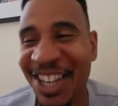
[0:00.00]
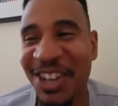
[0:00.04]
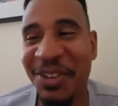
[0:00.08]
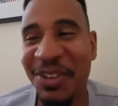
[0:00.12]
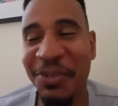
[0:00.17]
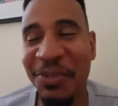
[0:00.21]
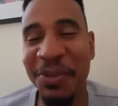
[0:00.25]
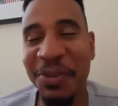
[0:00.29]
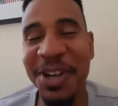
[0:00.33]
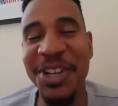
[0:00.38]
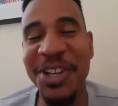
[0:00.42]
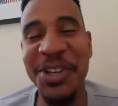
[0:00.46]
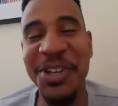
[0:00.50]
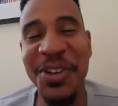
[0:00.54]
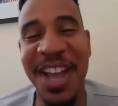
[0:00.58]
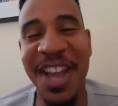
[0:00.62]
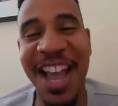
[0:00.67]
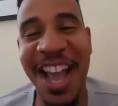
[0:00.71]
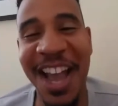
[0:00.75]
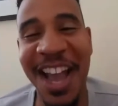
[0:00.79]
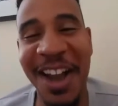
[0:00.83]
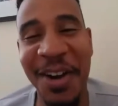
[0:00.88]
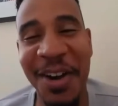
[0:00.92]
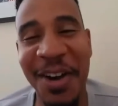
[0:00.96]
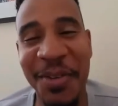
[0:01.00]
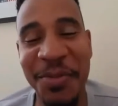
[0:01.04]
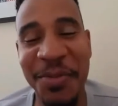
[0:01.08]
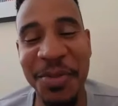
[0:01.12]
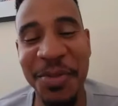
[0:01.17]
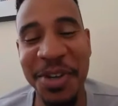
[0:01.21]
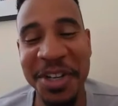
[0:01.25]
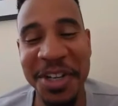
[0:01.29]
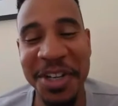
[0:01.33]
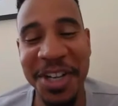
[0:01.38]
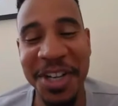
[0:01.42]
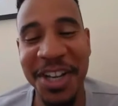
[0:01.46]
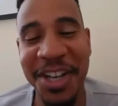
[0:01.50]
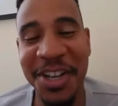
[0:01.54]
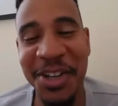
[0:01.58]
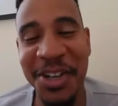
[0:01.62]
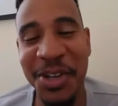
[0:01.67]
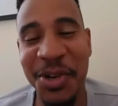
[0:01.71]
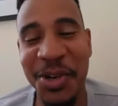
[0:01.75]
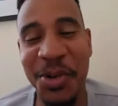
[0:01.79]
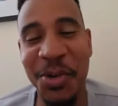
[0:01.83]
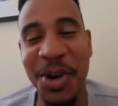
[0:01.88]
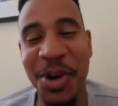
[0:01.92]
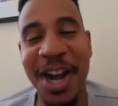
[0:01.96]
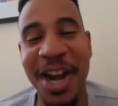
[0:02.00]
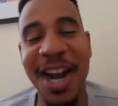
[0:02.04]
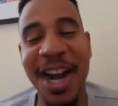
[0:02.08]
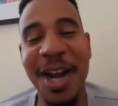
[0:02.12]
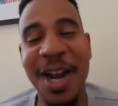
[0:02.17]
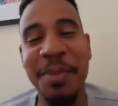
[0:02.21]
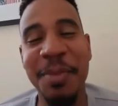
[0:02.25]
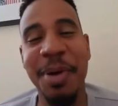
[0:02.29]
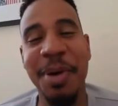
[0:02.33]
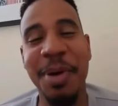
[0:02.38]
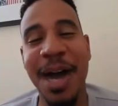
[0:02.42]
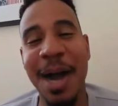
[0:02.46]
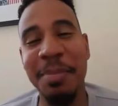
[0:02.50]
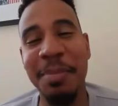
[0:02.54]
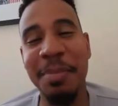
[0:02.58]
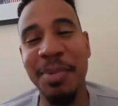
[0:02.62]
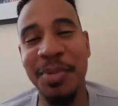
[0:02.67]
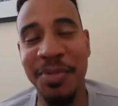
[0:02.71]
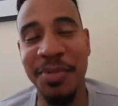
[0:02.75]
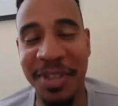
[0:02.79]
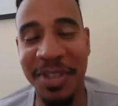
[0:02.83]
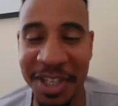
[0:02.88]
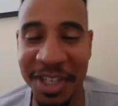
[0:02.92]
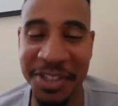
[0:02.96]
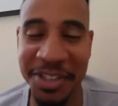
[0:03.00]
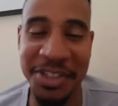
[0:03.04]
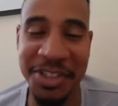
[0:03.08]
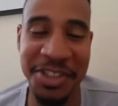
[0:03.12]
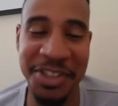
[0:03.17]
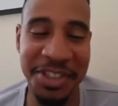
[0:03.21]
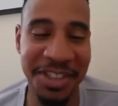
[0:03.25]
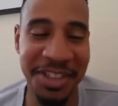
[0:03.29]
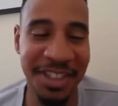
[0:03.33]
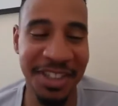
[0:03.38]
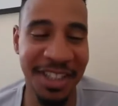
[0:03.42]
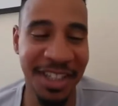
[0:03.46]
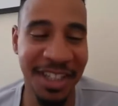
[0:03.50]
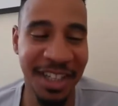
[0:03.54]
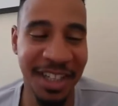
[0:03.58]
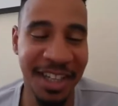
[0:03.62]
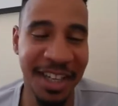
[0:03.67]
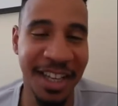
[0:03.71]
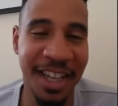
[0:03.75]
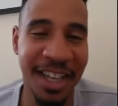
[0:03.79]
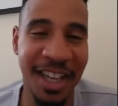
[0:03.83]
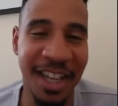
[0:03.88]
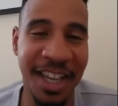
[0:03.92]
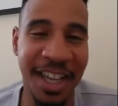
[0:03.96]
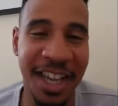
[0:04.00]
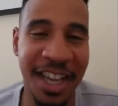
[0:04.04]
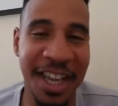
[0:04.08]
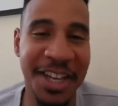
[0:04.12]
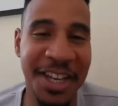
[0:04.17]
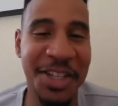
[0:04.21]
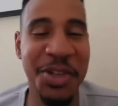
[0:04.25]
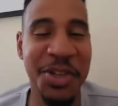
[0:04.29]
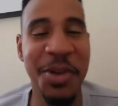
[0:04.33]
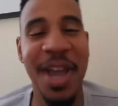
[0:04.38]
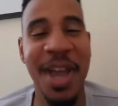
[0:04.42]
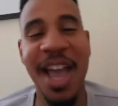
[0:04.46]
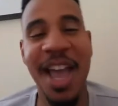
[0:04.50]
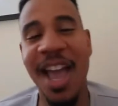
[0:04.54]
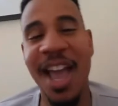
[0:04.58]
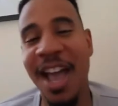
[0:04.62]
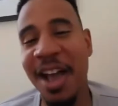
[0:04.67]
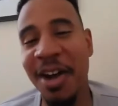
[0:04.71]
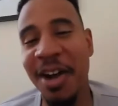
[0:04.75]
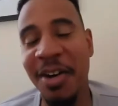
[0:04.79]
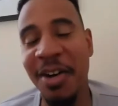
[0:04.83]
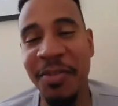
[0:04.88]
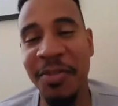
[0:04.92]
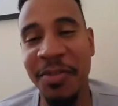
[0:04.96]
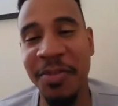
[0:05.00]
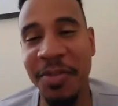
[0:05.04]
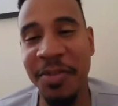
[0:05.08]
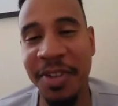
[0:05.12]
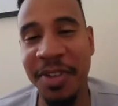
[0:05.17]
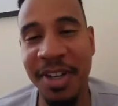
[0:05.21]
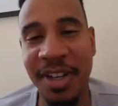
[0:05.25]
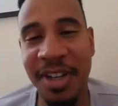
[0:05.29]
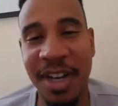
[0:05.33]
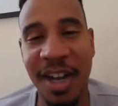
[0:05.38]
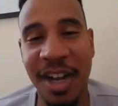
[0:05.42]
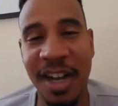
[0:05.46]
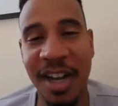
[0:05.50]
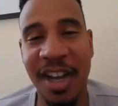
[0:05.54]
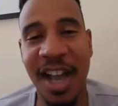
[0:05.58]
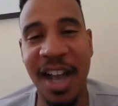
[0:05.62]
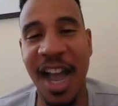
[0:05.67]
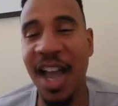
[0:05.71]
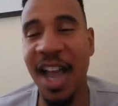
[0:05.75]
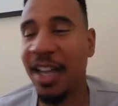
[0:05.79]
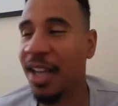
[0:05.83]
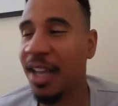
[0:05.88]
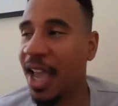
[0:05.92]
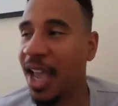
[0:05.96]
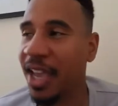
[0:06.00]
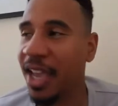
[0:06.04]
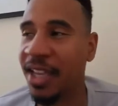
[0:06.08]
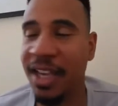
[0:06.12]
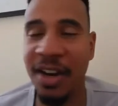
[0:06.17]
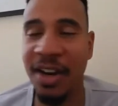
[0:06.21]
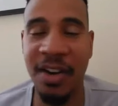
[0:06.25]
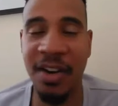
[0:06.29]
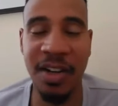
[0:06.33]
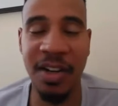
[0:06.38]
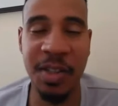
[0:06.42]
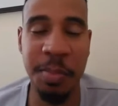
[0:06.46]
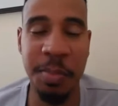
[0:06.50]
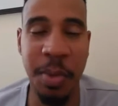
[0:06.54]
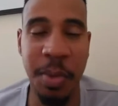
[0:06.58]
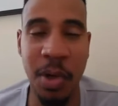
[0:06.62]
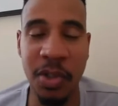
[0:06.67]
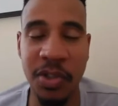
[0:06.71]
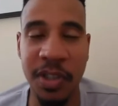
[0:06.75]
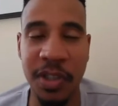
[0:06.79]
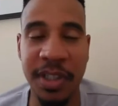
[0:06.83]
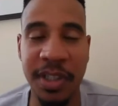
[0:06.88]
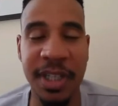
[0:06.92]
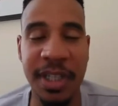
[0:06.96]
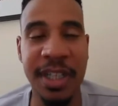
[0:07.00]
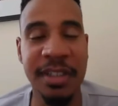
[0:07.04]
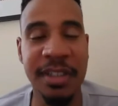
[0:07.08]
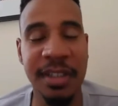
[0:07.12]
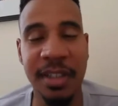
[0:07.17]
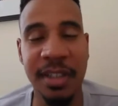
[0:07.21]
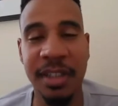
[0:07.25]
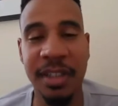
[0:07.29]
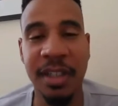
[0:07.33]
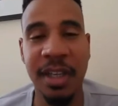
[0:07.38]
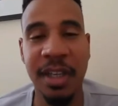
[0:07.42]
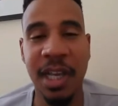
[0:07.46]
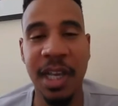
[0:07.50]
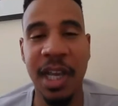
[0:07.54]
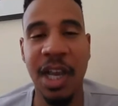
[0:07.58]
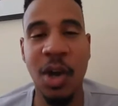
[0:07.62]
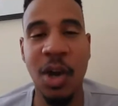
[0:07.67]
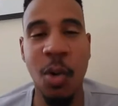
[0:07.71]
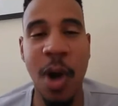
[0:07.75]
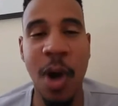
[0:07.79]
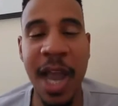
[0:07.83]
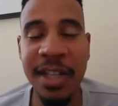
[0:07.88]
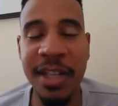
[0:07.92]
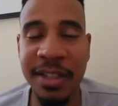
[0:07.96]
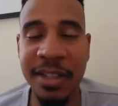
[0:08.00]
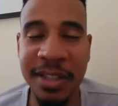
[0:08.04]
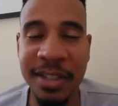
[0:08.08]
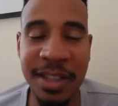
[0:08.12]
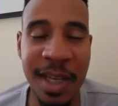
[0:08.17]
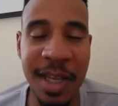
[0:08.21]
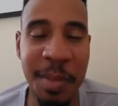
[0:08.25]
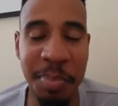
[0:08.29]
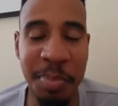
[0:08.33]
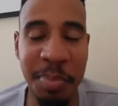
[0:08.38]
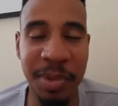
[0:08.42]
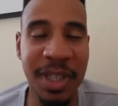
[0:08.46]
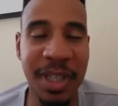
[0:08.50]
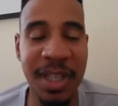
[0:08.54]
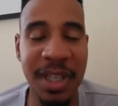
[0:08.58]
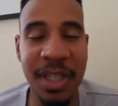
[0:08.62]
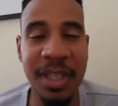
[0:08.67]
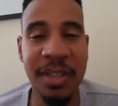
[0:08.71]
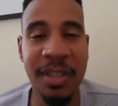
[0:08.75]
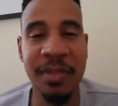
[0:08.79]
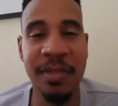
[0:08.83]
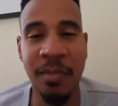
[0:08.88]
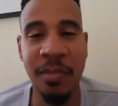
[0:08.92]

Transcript: when you have Greg Popovich and you have a guy like Eric Spoelstra. Listen, quite simply,